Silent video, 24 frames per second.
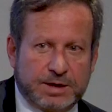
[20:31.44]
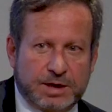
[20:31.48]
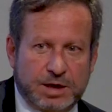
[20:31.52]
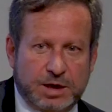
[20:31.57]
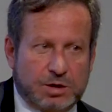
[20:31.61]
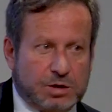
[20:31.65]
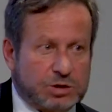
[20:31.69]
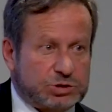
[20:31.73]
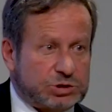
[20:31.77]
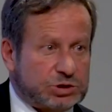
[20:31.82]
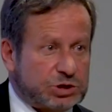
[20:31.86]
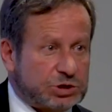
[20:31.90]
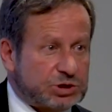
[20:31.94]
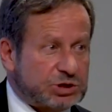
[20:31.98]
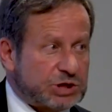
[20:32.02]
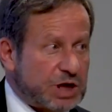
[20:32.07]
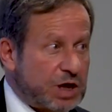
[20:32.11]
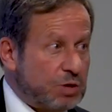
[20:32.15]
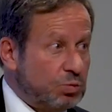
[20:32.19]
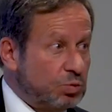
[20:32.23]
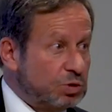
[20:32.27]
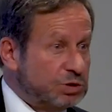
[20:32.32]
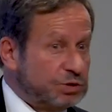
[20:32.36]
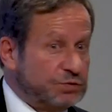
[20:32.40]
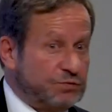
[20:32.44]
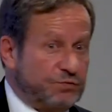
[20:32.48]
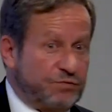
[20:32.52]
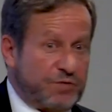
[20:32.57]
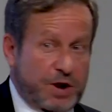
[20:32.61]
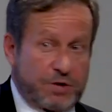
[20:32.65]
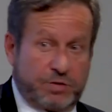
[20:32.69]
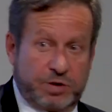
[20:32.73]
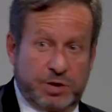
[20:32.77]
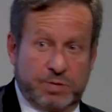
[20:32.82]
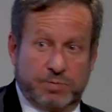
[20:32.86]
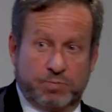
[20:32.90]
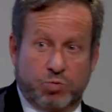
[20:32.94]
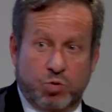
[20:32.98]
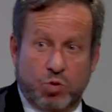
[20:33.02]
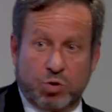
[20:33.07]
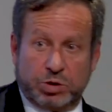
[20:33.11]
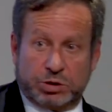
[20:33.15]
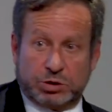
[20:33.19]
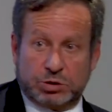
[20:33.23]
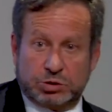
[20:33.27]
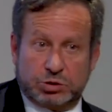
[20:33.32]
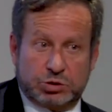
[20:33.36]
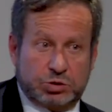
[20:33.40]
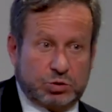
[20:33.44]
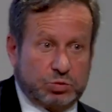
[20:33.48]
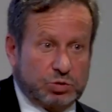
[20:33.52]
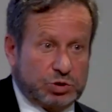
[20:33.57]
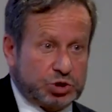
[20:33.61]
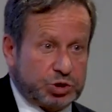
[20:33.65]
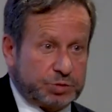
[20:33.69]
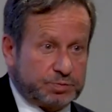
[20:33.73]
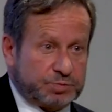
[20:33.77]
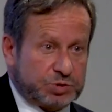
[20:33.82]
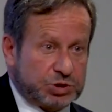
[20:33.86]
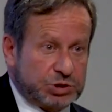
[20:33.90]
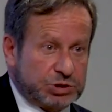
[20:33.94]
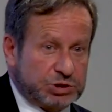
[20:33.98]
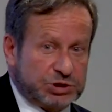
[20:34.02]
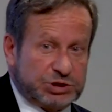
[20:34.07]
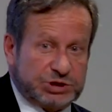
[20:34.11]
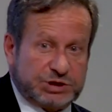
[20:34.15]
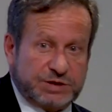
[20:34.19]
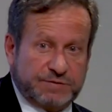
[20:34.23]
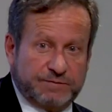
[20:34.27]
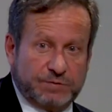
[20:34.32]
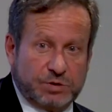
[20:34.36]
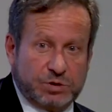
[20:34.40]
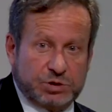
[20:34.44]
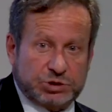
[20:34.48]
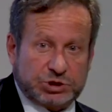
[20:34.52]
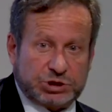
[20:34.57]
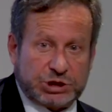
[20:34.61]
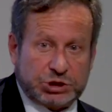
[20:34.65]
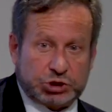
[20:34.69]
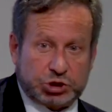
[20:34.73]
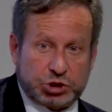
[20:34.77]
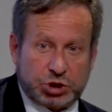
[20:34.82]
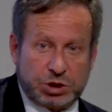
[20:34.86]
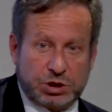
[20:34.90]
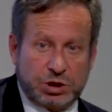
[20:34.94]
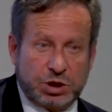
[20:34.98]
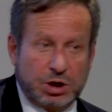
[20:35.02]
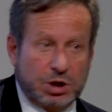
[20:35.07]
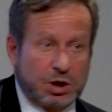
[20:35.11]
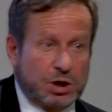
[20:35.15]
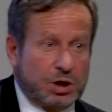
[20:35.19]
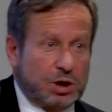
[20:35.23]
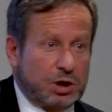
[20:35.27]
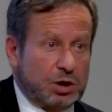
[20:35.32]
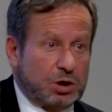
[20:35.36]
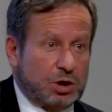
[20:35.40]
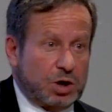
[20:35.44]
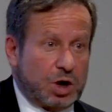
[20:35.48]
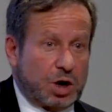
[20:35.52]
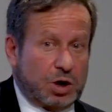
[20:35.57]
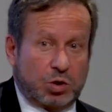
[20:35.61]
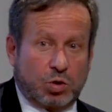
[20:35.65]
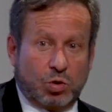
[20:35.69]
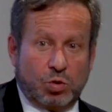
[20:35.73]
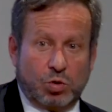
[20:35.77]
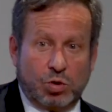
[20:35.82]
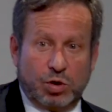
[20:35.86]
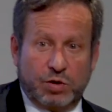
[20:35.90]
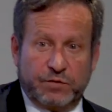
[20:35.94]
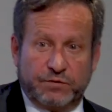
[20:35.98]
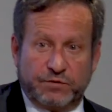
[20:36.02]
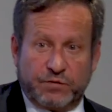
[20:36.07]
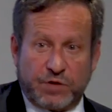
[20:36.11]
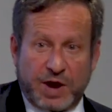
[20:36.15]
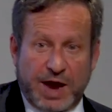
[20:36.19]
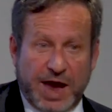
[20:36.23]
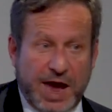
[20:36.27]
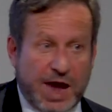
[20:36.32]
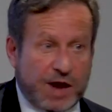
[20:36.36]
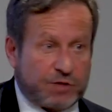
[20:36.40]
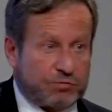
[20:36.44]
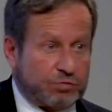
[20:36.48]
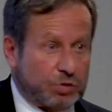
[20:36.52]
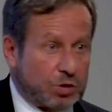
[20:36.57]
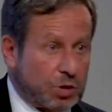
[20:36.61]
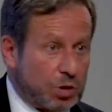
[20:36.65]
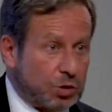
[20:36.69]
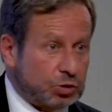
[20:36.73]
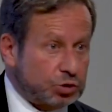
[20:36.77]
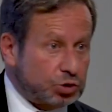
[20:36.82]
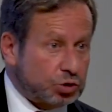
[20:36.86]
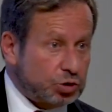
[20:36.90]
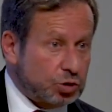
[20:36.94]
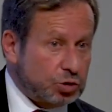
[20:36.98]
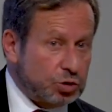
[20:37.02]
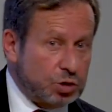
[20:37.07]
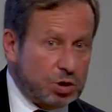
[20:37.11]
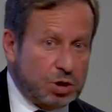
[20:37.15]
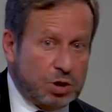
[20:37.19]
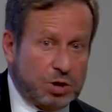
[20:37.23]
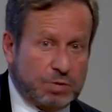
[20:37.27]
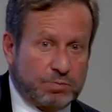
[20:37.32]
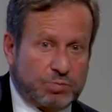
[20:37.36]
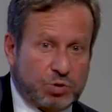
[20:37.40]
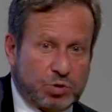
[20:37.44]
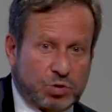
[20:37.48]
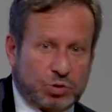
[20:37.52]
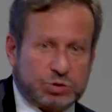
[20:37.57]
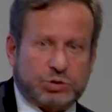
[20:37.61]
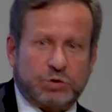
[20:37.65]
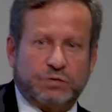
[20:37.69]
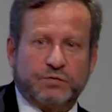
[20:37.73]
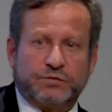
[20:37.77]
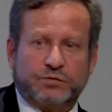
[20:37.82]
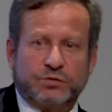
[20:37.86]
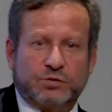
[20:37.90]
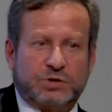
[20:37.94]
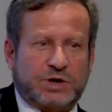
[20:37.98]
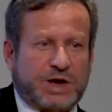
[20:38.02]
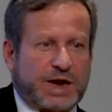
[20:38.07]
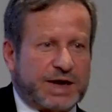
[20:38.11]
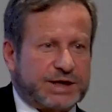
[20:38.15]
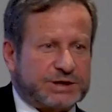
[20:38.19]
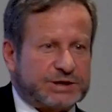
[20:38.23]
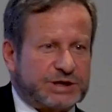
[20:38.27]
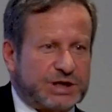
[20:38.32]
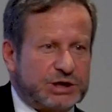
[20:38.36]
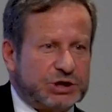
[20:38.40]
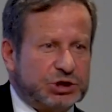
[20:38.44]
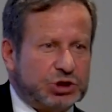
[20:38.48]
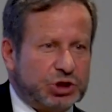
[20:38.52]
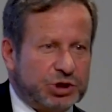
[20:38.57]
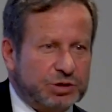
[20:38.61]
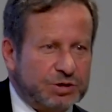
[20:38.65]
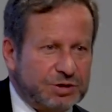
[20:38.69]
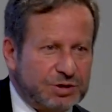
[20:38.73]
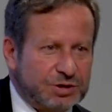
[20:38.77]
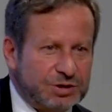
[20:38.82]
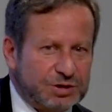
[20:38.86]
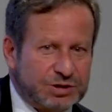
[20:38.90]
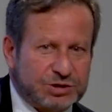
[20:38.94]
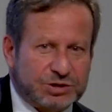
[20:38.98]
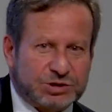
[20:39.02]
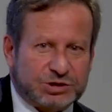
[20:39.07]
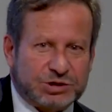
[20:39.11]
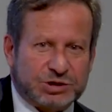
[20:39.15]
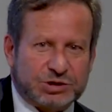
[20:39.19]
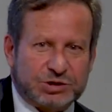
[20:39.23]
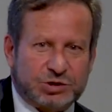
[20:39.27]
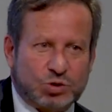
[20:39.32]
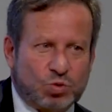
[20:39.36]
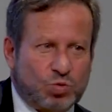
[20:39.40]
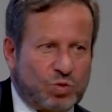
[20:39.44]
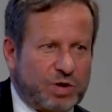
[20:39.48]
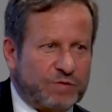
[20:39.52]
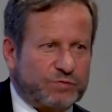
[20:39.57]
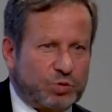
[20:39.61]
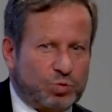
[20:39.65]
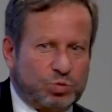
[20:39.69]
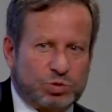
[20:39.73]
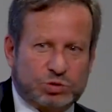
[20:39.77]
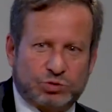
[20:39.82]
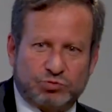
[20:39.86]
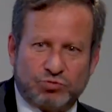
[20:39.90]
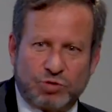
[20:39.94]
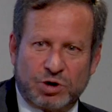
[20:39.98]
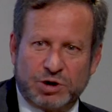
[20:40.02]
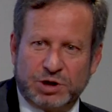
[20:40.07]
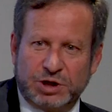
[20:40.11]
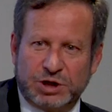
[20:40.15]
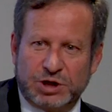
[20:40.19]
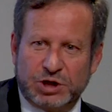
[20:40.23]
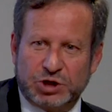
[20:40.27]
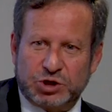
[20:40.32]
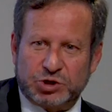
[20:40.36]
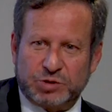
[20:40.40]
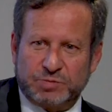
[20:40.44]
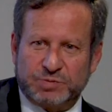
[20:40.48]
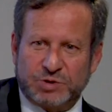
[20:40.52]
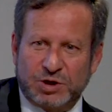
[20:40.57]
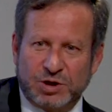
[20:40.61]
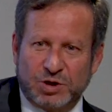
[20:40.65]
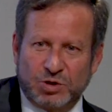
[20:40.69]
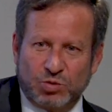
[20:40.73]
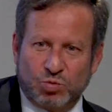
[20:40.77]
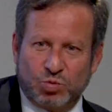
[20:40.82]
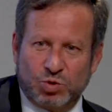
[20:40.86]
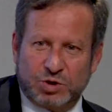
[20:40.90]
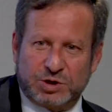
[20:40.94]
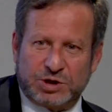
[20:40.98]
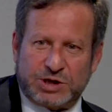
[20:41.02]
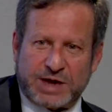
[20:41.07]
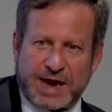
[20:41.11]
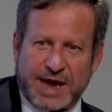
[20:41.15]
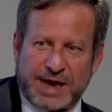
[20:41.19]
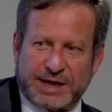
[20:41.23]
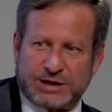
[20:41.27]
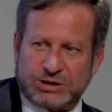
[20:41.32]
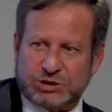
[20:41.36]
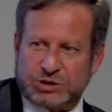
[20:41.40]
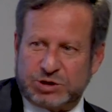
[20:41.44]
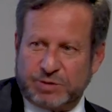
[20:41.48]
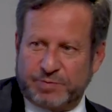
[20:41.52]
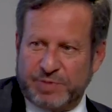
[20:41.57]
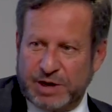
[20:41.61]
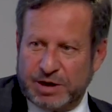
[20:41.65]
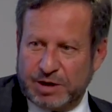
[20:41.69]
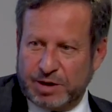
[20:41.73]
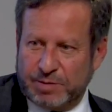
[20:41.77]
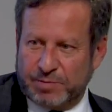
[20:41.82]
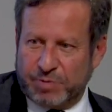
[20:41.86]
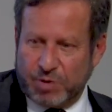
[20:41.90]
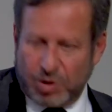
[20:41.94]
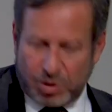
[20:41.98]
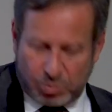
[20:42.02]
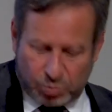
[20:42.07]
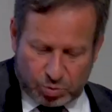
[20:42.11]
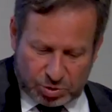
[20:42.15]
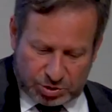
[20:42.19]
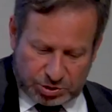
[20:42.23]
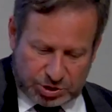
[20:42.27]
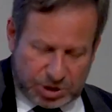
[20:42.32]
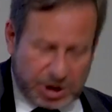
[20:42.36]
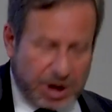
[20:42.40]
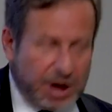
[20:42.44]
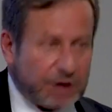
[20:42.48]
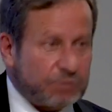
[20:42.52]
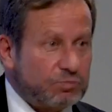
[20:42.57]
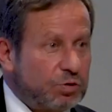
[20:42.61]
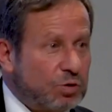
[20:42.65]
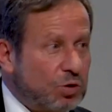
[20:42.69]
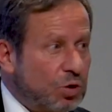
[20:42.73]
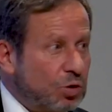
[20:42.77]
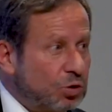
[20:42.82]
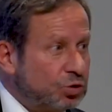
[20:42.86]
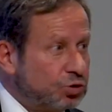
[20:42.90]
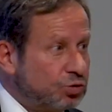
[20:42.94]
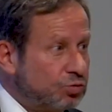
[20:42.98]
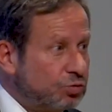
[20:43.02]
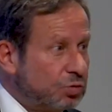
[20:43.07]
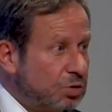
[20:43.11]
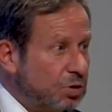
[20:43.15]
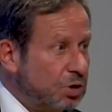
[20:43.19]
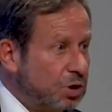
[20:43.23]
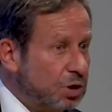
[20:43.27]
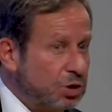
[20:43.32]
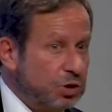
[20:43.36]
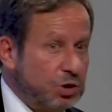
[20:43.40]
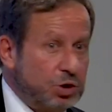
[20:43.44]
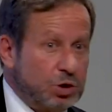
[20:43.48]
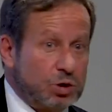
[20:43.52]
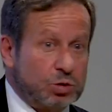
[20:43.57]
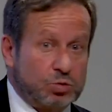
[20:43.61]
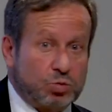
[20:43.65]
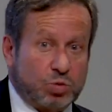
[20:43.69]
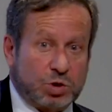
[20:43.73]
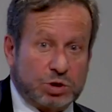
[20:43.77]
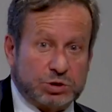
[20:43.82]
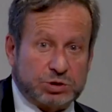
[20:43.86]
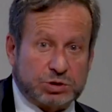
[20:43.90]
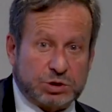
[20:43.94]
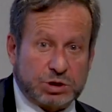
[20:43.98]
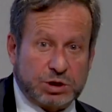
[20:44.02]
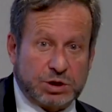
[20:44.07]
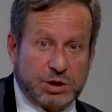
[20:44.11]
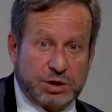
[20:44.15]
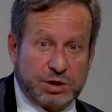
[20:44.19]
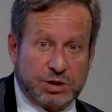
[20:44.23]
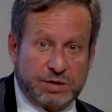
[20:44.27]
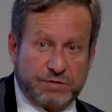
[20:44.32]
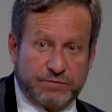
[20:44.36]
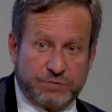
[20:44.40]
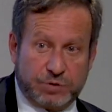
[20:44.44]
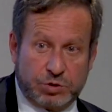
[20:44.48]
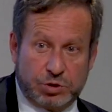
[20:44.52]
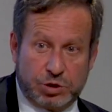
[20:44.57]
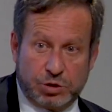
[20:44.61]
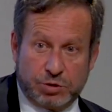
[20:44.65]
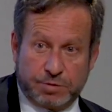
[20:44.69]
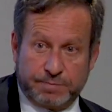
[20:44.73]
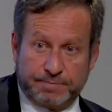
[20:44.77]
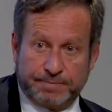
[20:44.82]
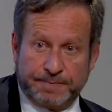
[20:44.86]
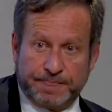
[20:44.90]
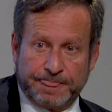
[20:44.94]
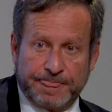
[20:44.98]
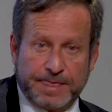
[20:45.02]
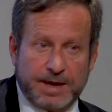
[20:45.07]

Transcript: Needless to say, was very important to Egyptian civilization, not only for agriculture, but also for taxation, since whoever was running Egypt would tax depending upon what the agricultural yield was in a given year.